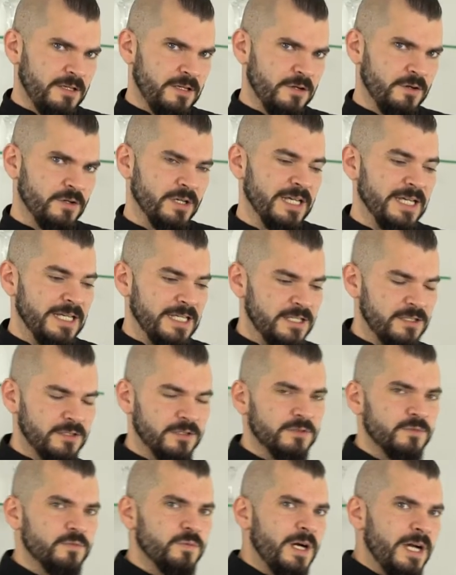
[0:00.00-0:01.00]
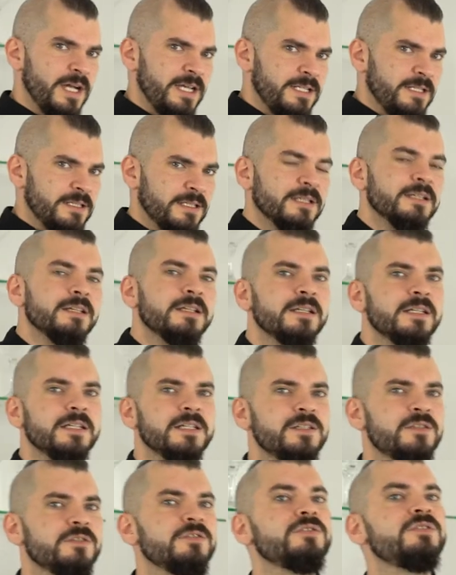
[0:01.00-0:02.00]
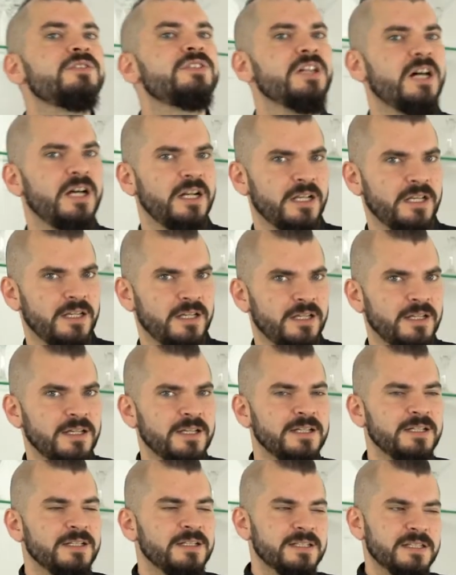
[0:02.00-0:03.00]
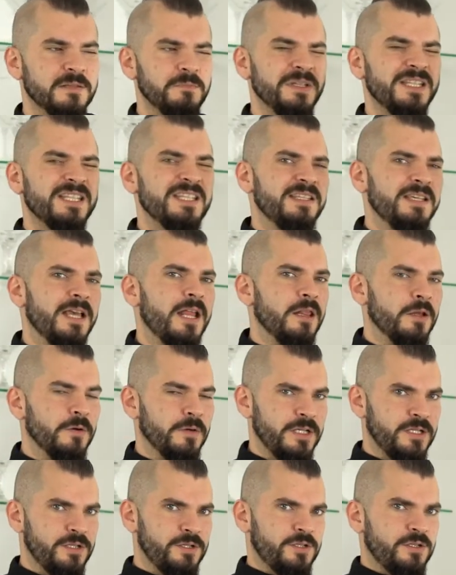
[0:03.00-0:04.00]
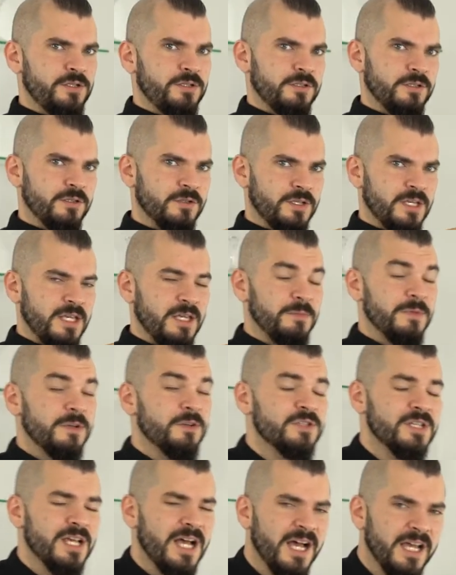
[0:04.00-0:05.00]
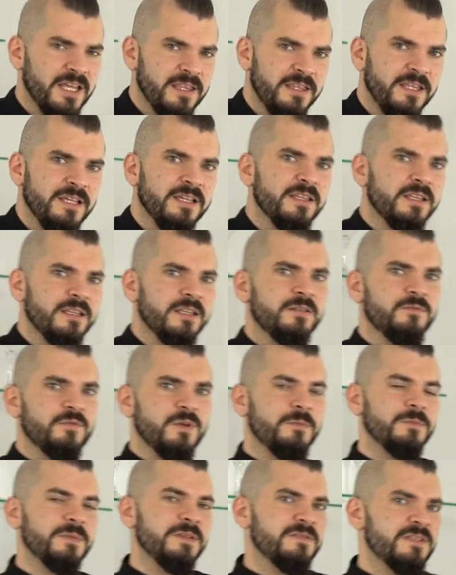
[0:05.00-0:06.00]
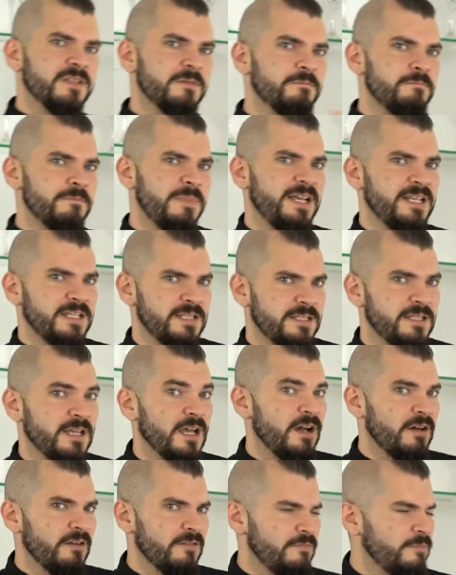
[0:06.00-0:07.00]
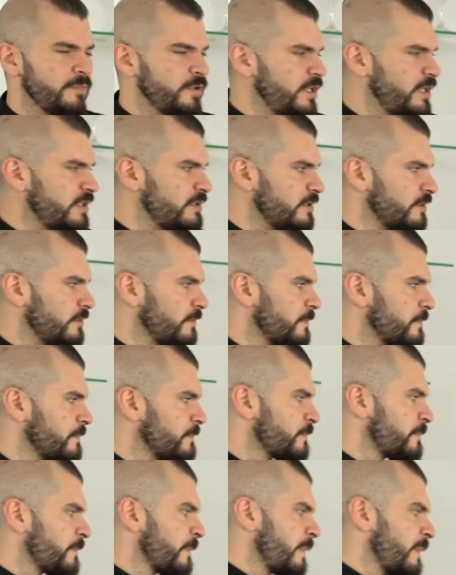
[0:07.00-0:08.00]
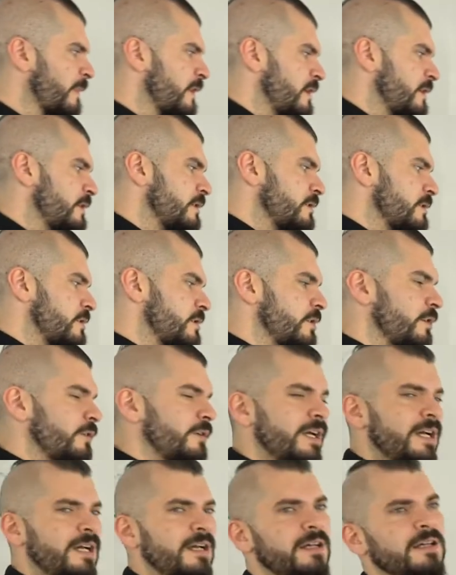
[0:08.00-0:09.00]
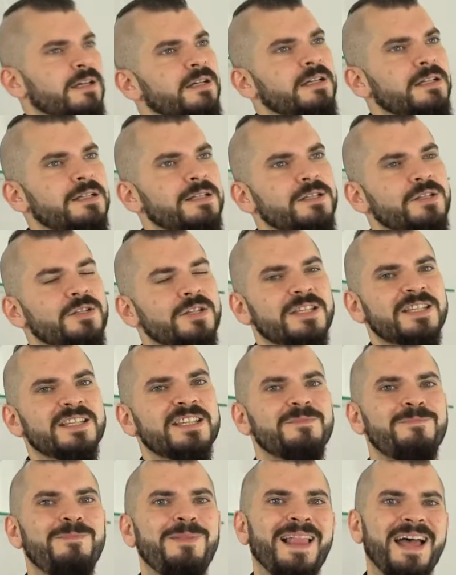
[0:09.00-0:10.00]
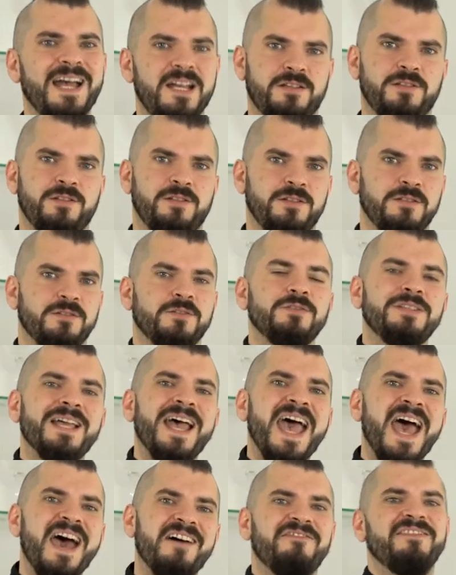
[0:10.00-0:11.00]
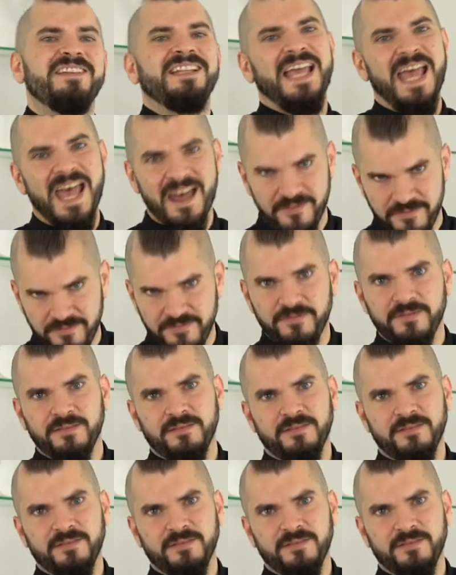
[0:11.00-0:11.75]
Okay, it's not white, it's not dark. It's a bit yellowish. Okay, because I think that that rum gives the best out of a mojito. Soda is just a splash, not half and half,